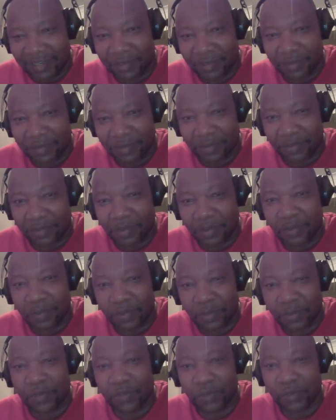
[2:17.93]
so
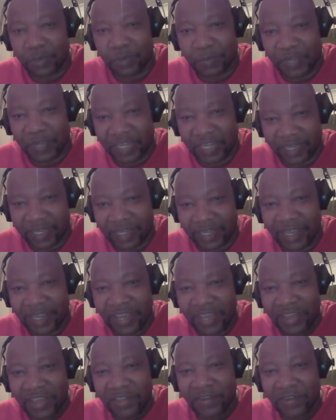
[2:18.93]
to speak.
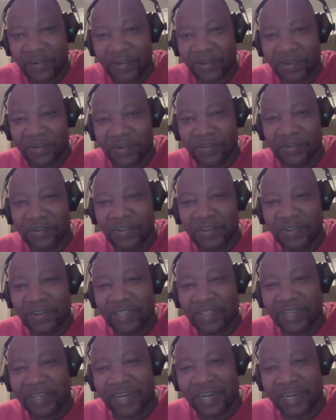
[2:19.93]
The